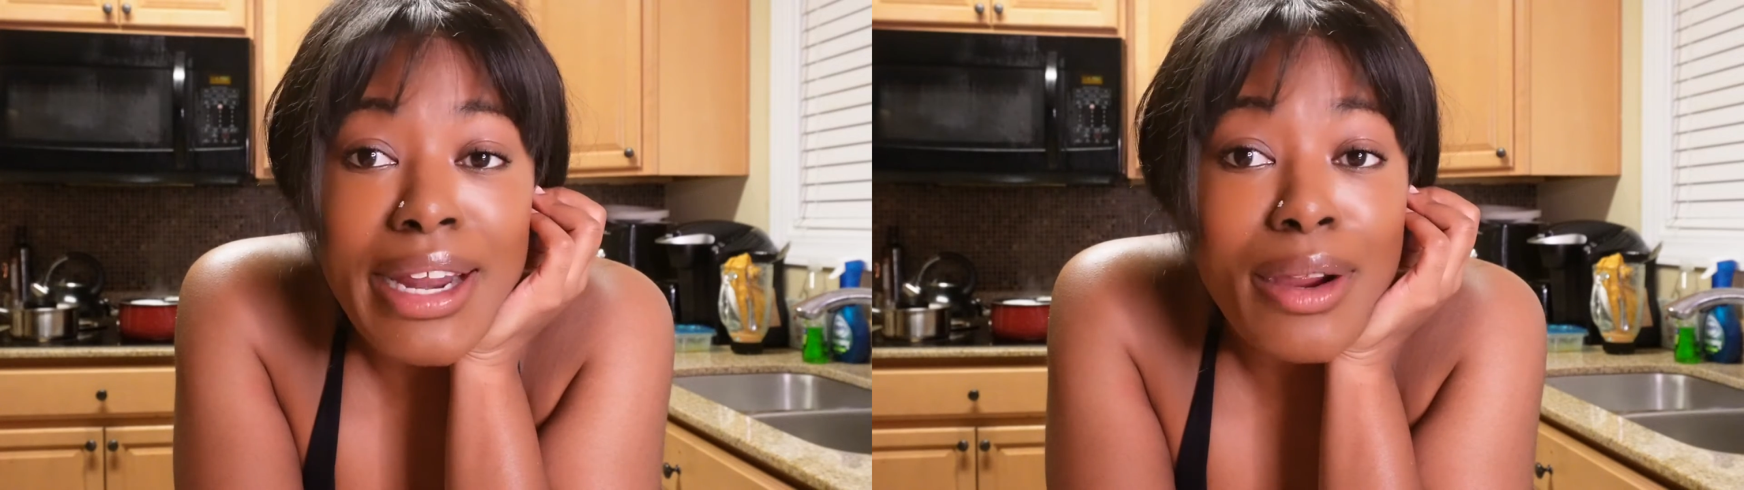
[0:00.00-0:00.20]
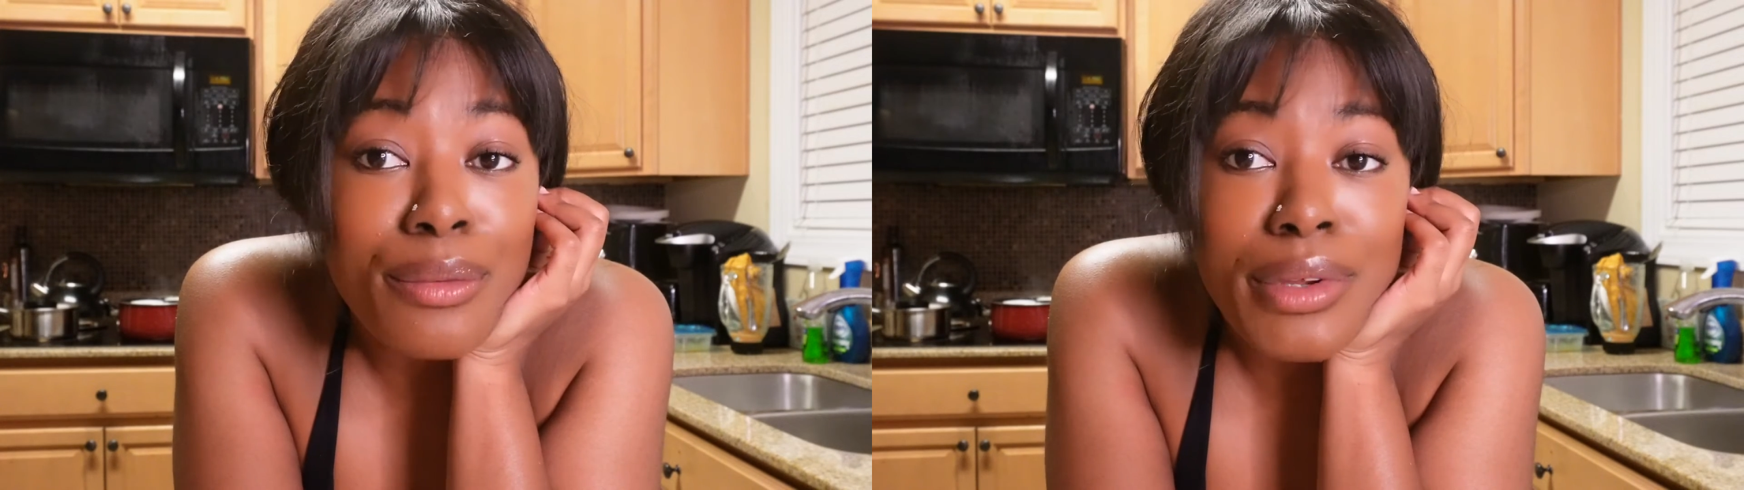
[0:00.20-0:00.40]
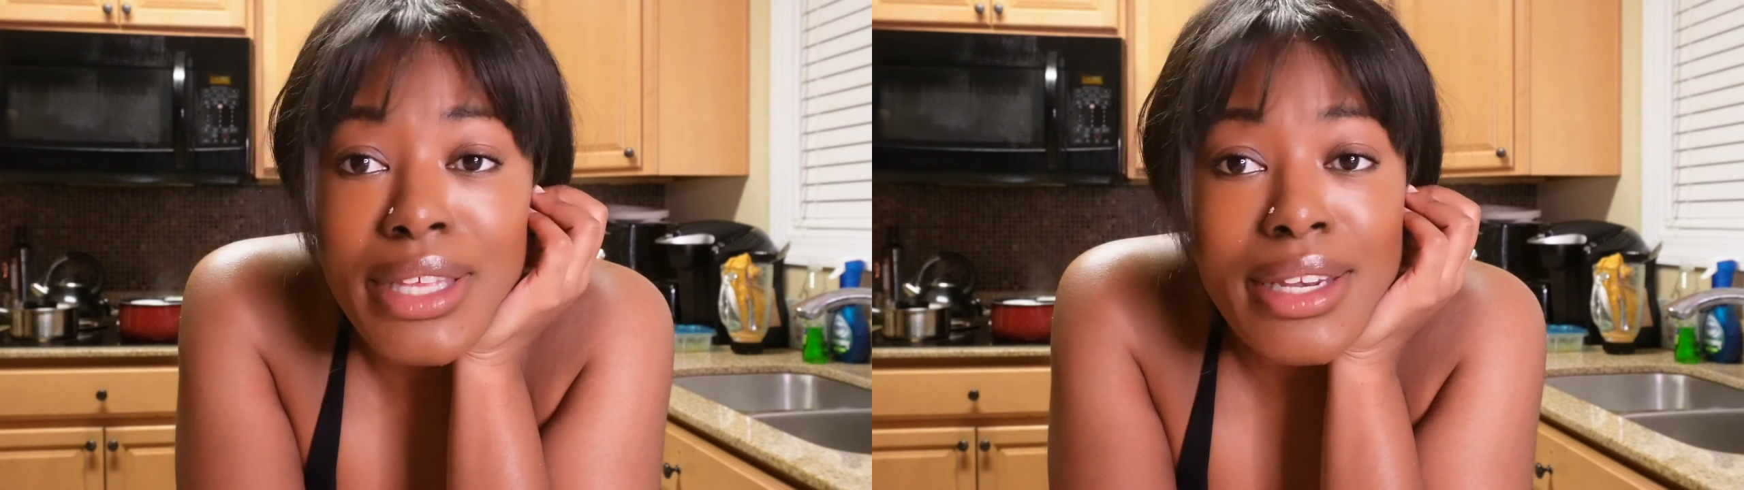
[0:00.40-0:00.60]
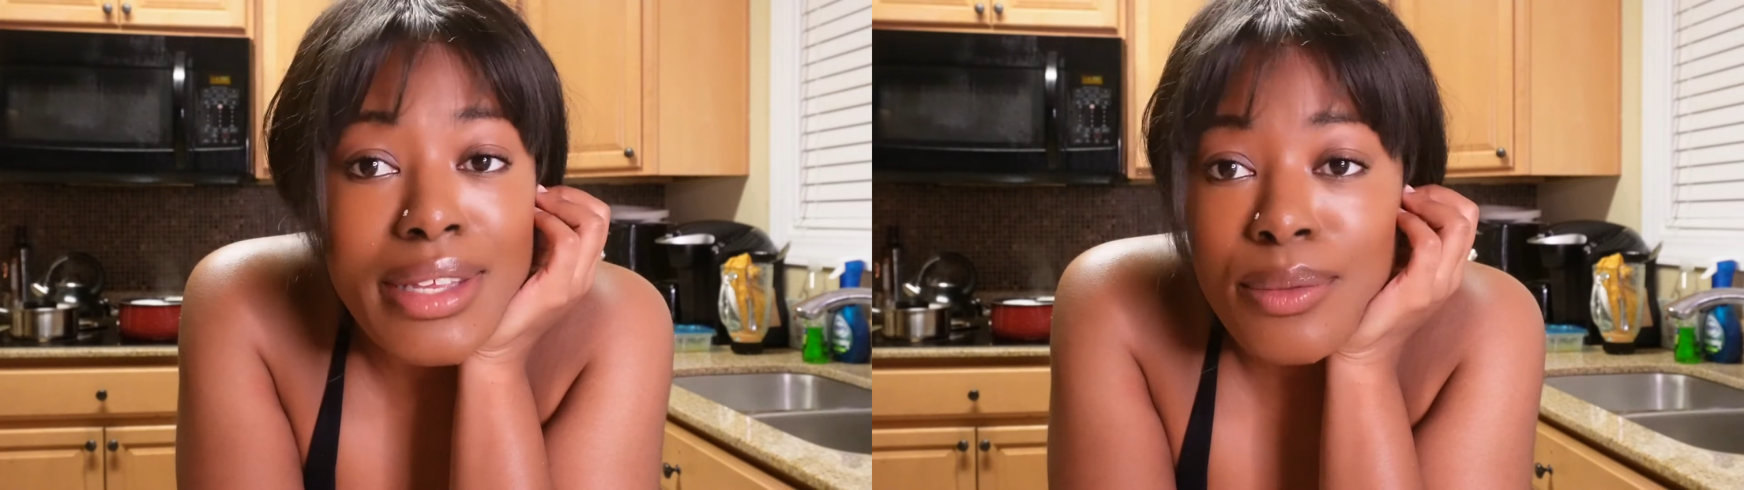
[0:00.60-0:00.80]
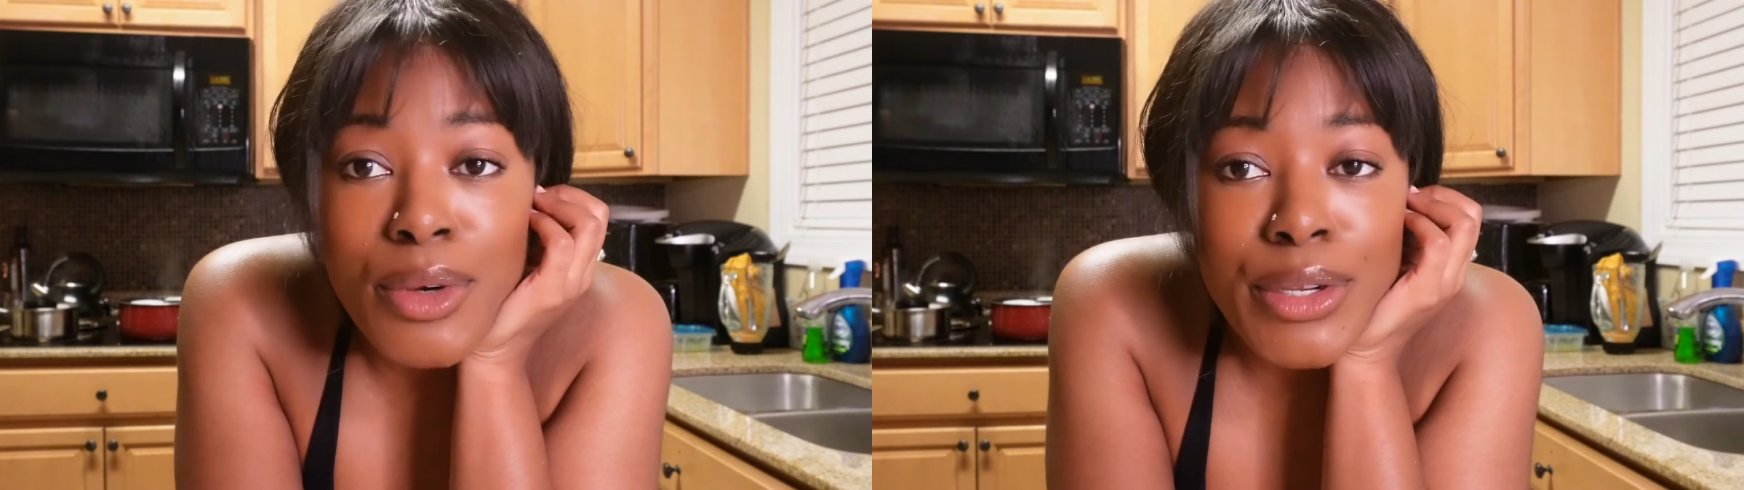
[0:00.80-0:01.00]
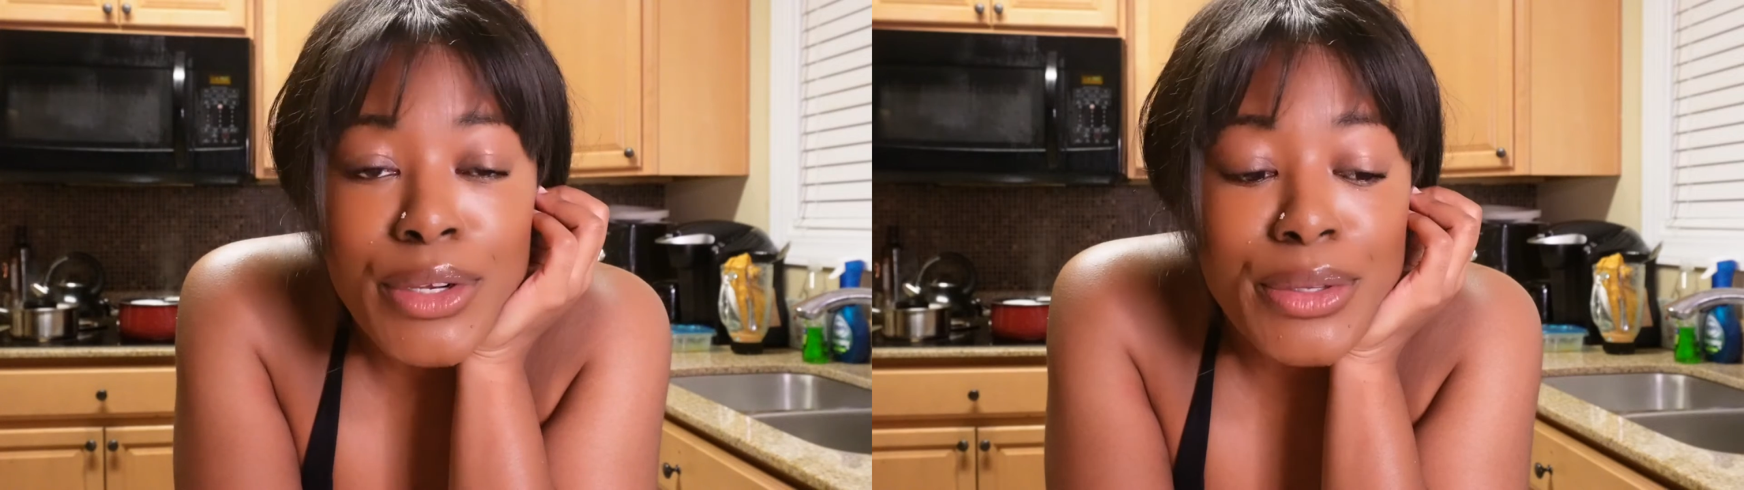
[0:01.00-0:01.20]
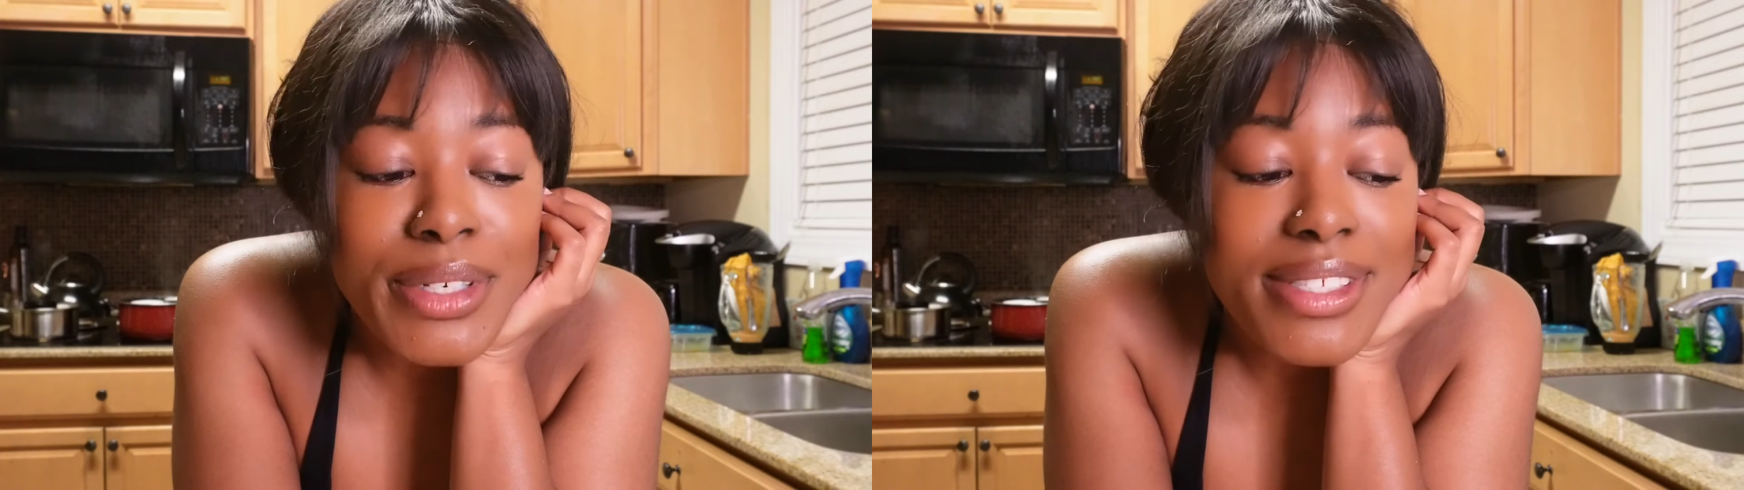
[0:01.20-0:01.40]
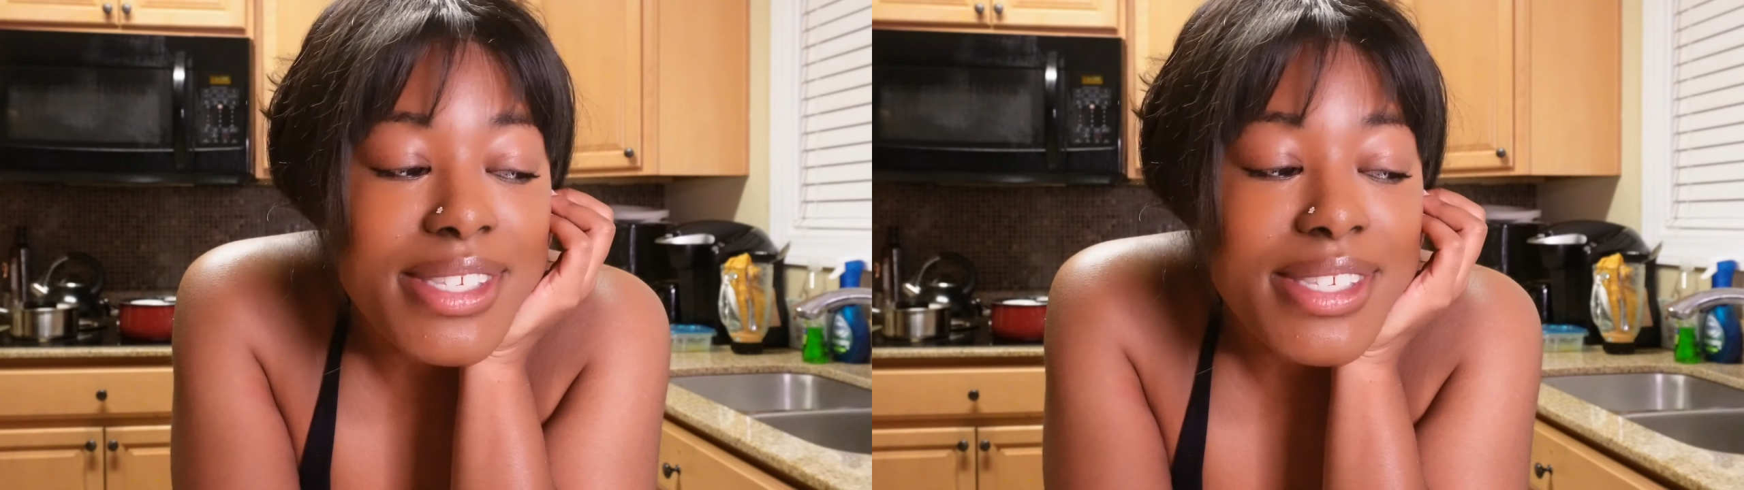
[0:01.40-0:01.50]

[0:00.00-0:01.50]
I really didn't want to do it.